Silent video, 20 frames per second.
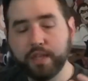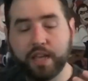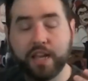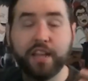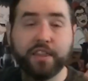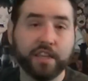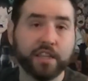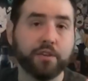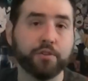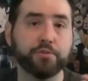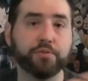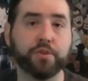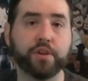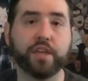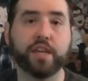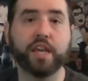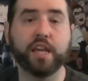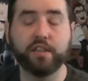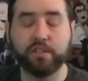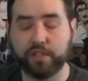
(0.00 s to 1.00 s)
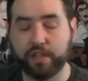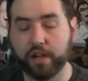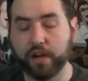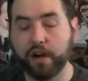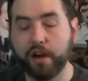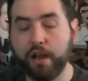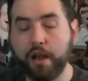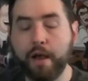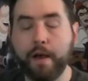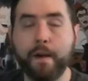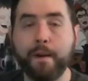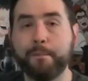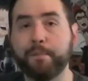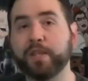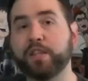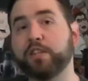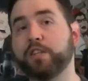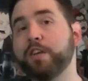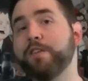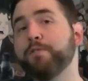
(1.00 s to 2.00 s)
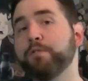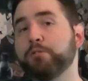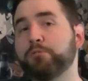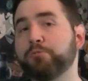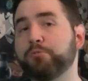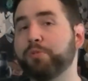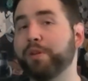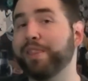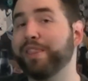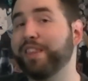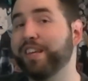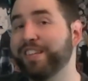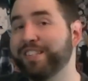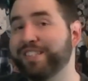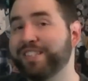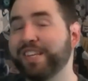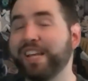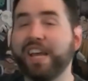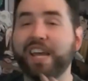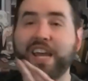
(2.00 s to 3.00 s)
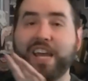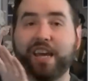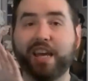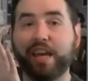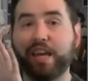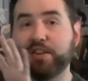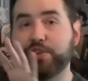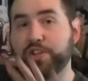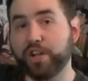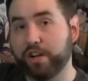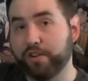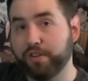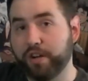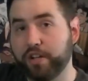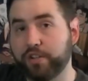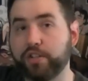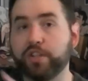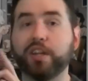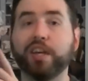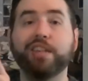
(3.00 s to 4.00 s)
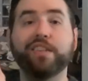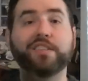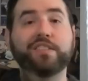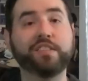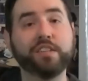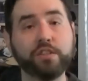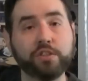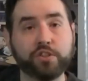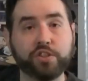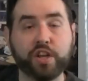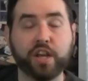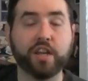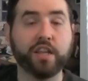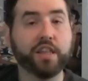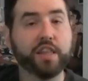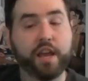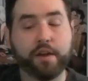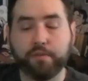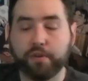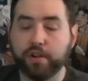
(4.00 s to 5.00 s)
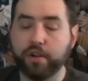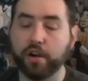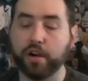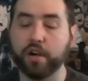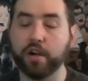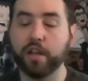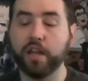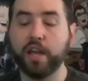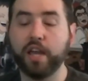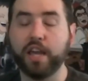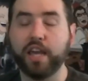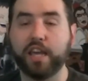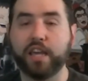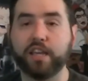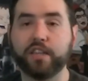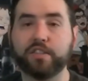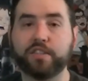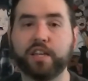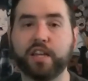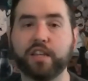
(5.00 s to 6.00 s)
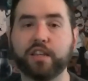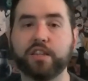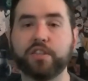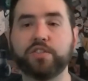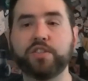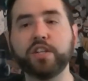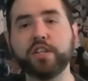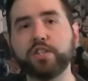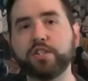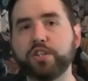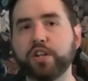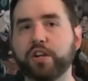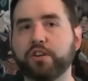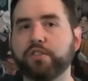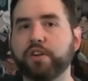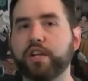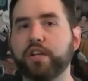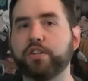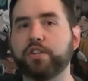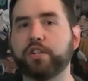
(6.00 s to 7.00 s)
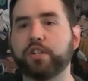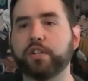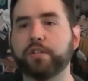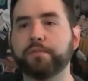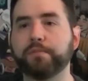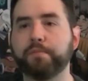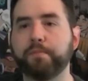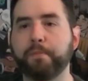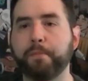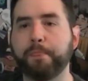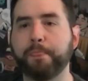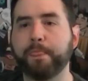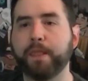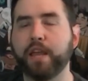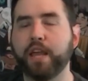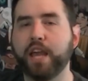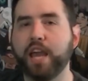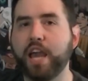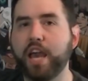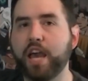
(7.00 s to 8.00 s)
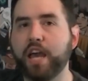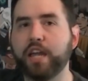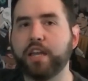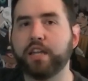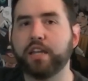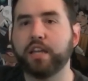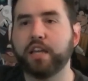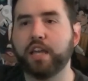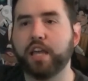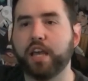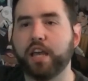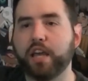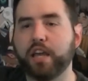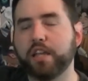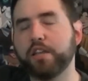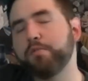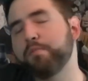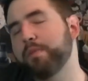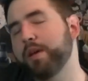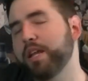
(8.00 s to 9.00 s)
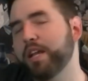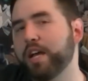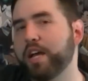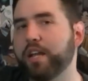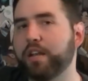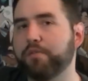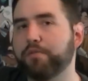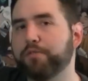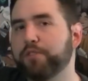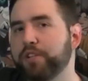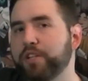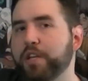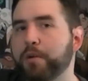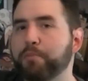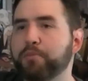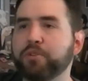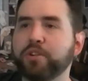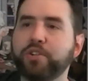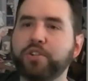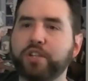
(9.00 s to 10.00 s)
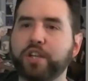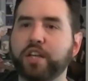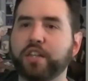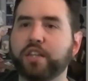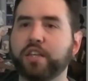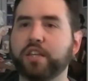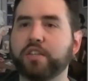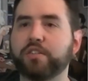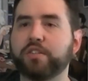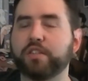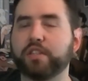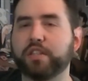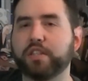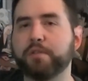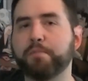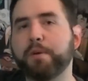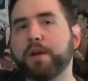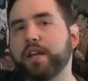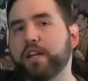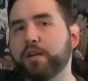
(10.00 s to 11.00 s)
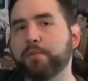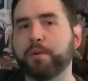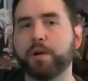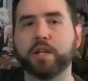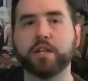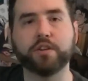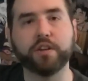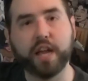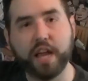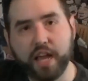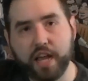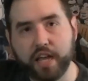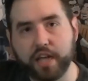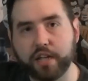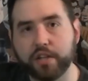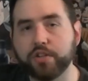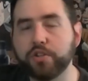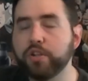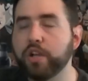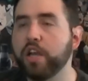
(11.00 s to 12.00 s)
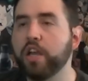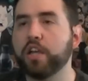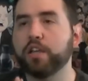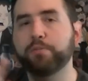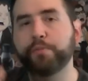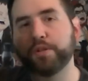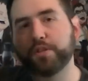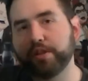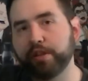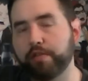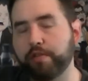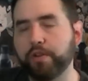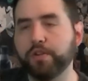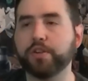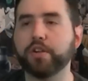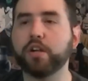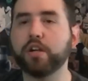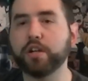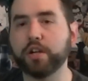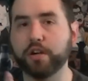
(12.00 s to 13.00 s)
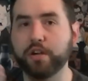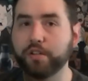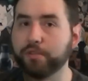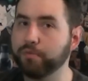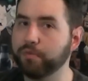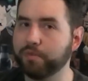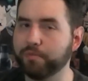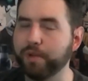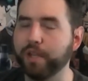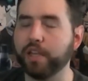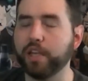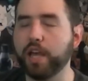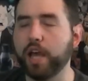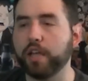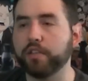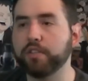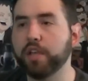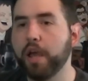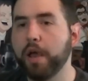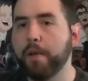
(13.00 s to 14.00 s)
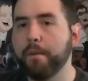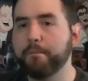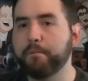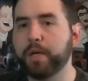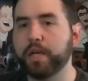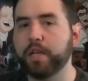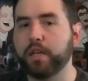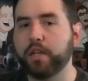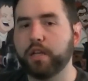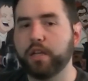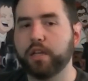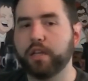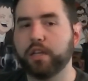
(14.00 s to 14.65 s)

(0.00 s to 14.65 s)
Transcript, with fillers: And I think that was really the case here. But the difference between this generation and the sixth gen in that regard is that the sixth generation had, you may not fully appreciate this depending upon your age, especially if you're younger is my guess, but